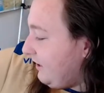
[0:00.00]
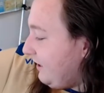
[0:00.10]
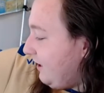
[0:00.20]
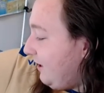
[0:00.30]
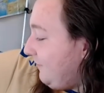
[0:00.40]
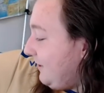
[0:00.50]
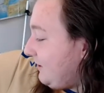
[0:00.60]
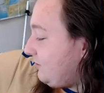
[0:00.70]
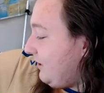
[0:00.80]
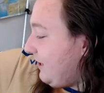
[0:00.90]
up next
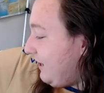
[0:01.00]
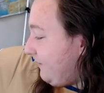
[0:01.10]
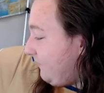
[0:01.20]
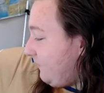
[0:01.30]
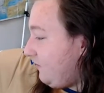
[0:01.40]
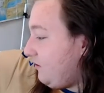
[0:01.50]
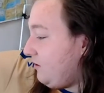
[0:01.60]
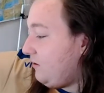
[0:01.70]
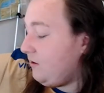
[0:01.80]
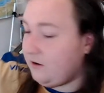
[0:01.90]
we have
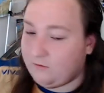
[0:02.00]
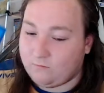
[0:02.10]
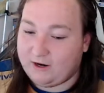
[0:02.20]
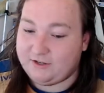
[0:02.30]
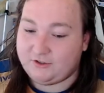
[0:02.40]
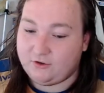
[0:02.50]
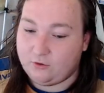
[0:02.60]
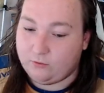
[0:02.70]
Rage 2.